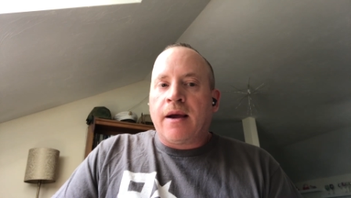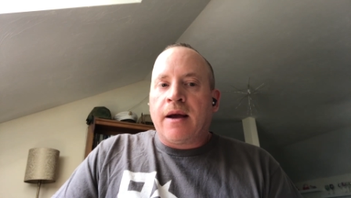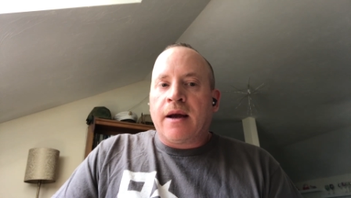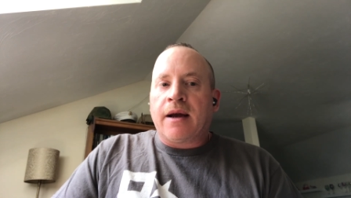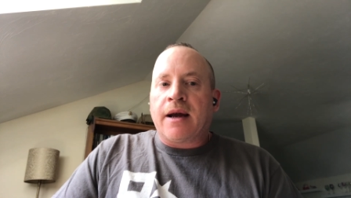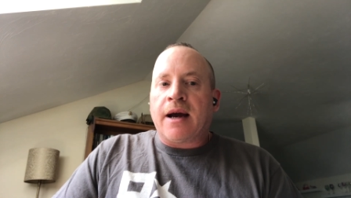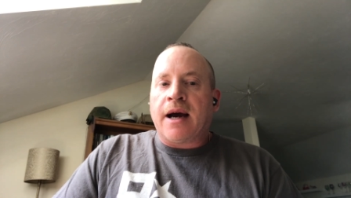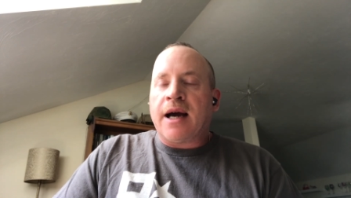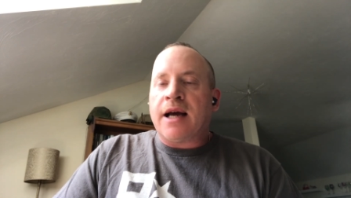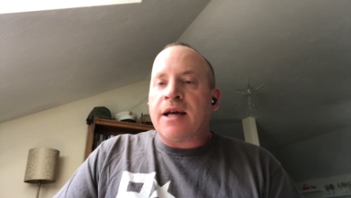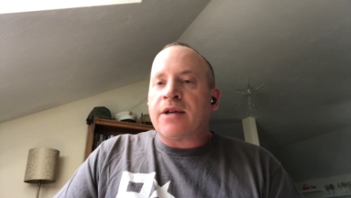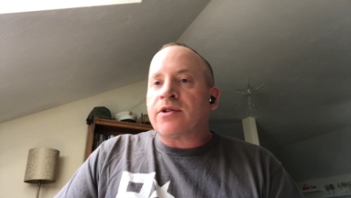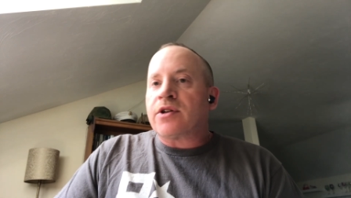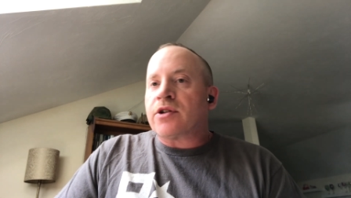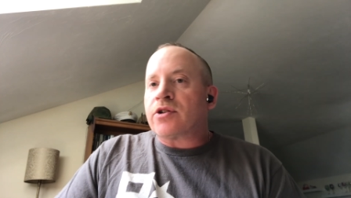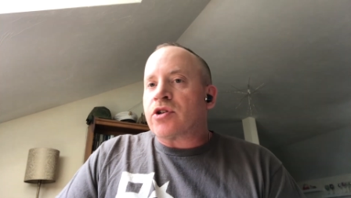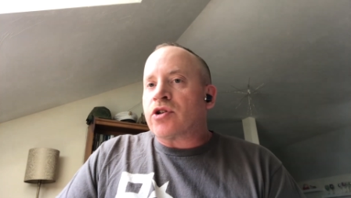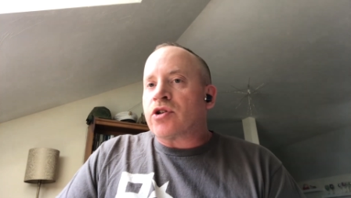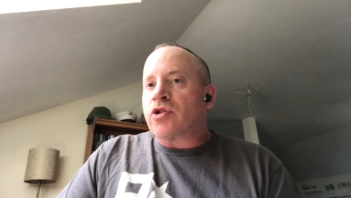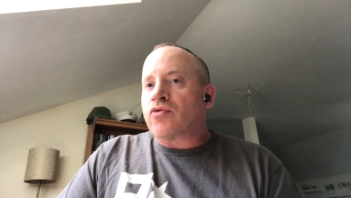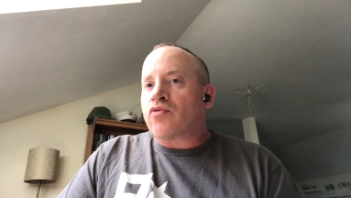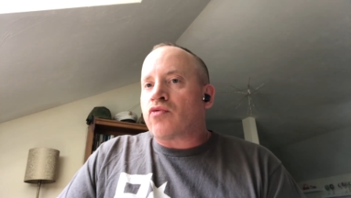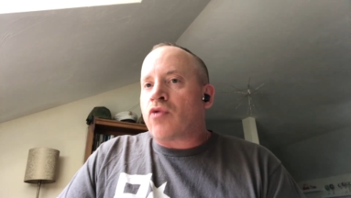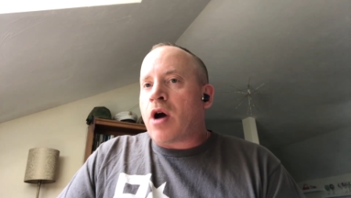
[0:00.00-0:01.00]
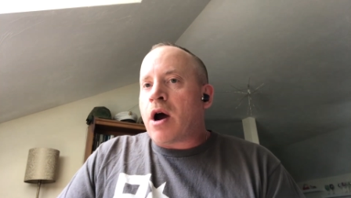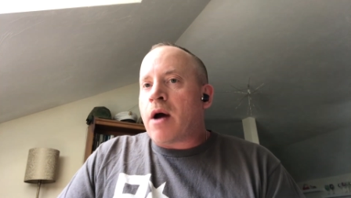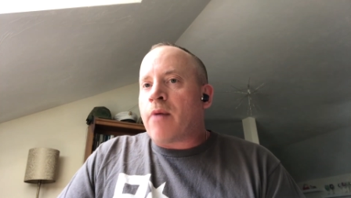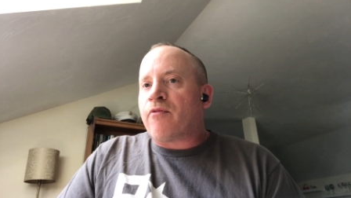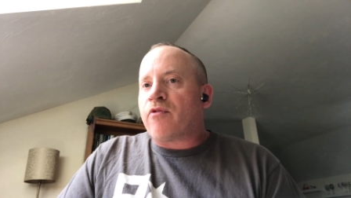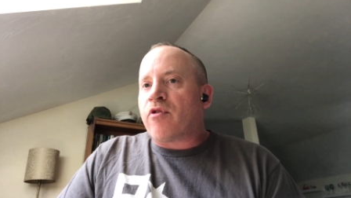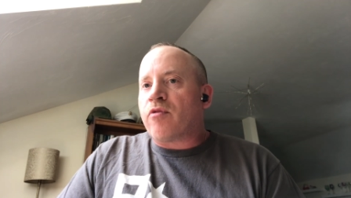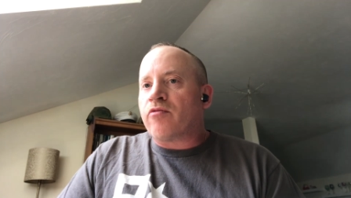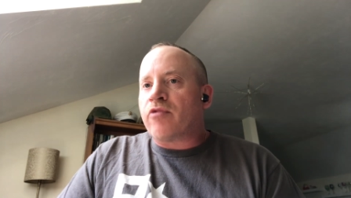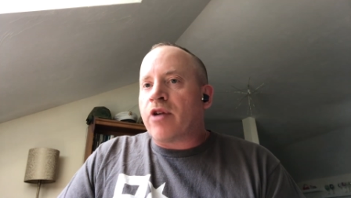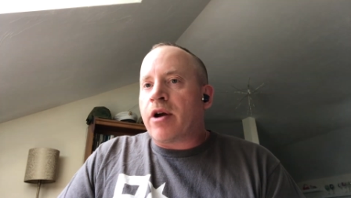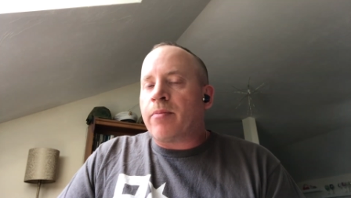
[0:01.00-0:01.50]
Guys, this is Rob
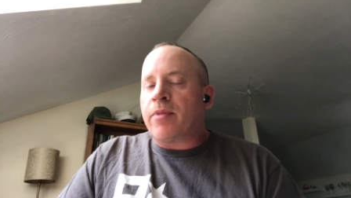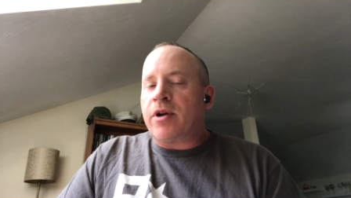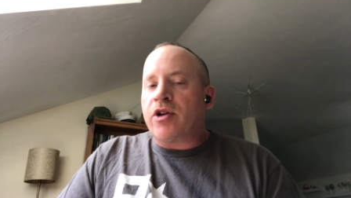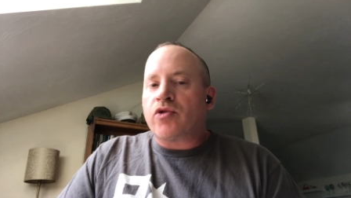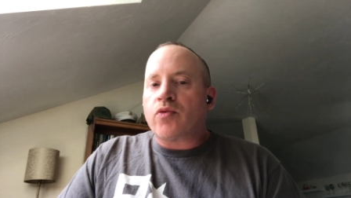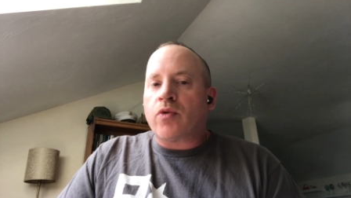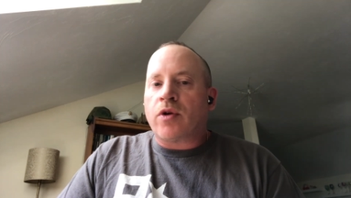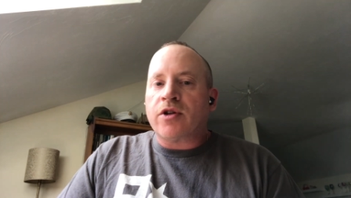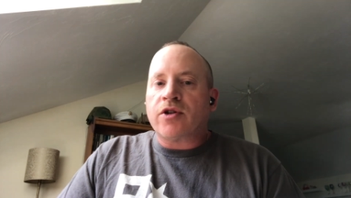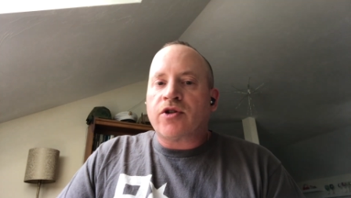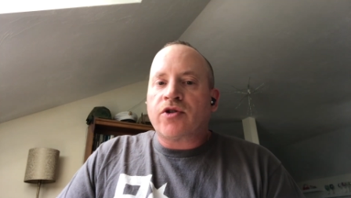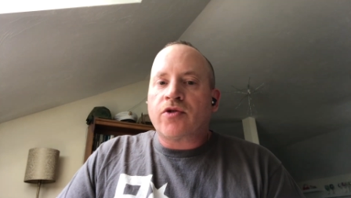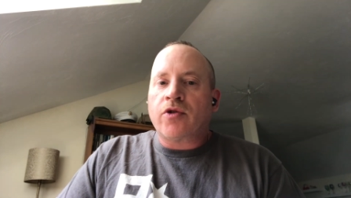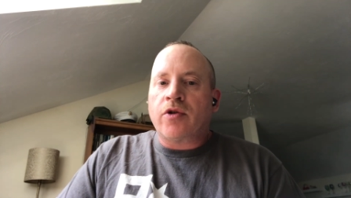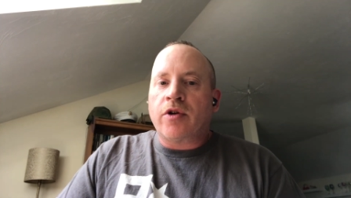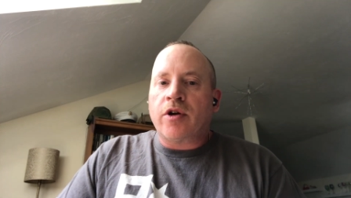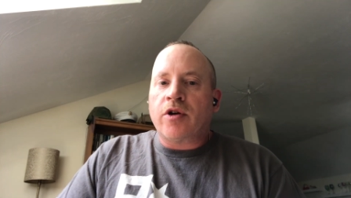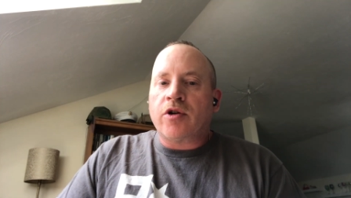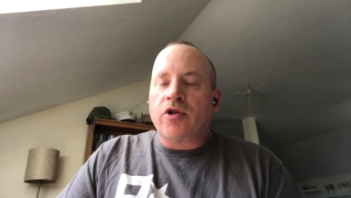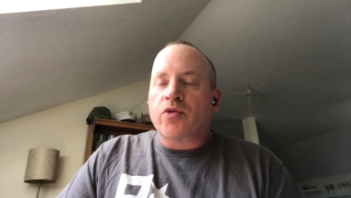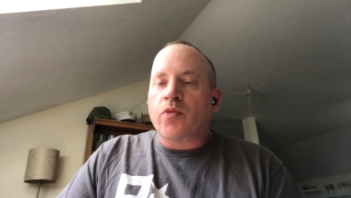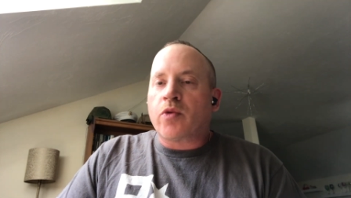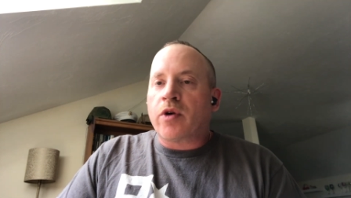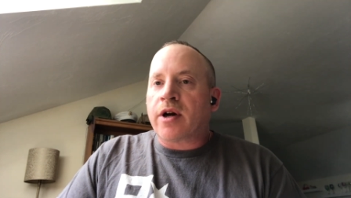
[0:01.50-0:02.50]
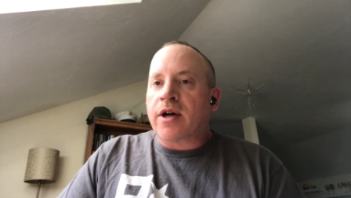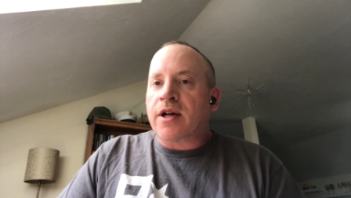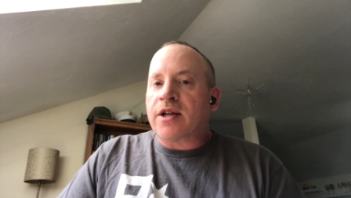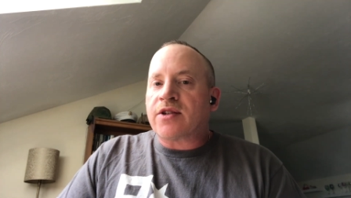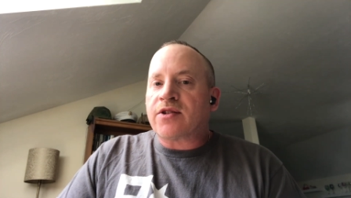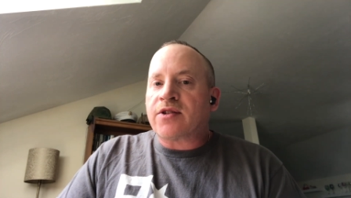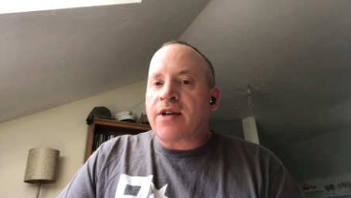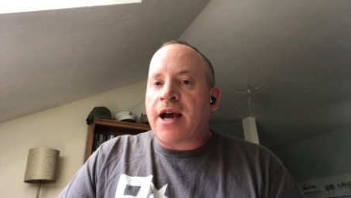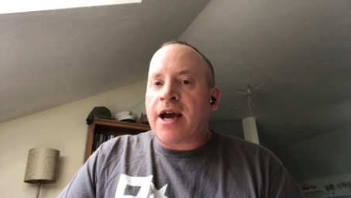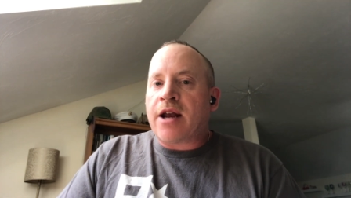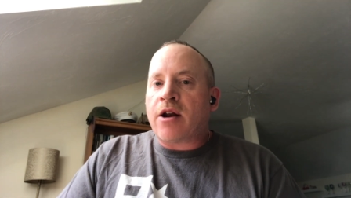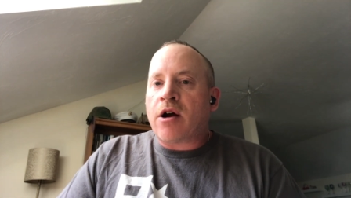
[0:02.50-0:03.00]
from Red Beach One Studios. We're going to
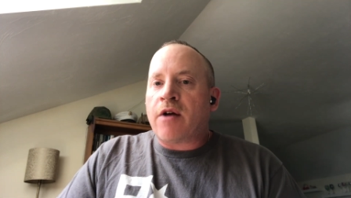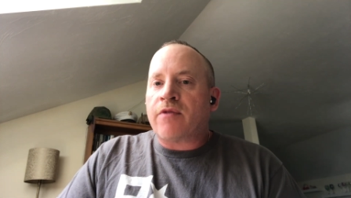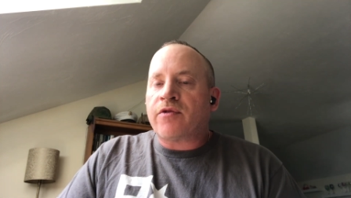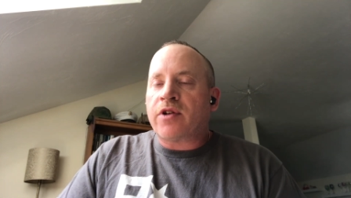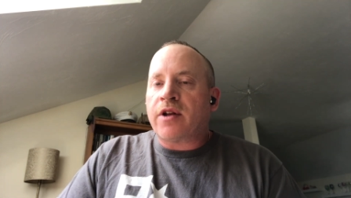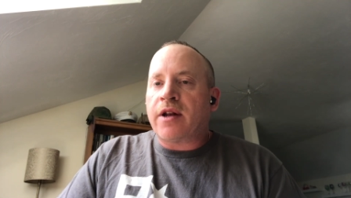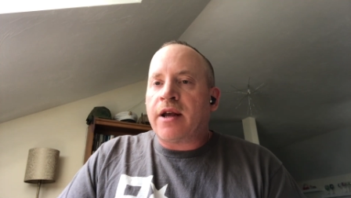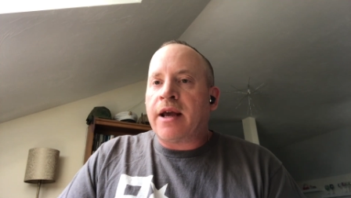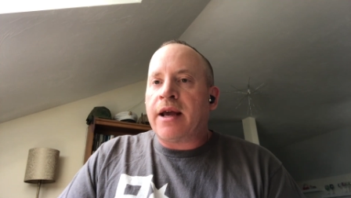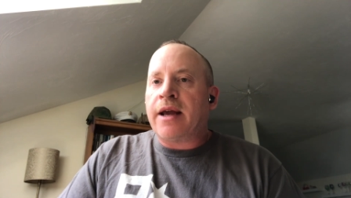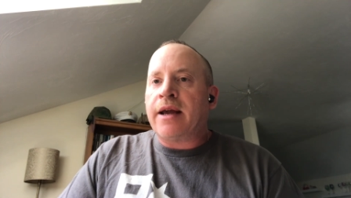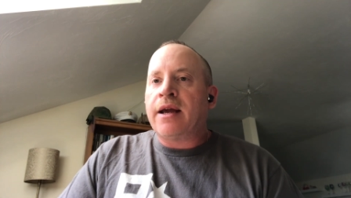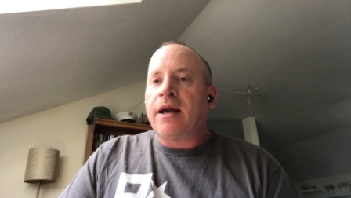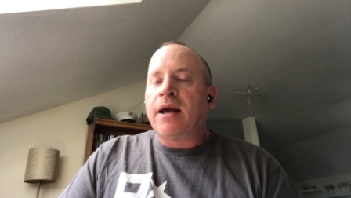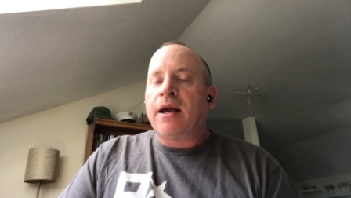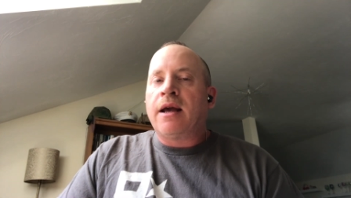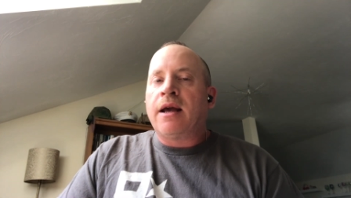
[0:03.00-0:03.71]
sign off today.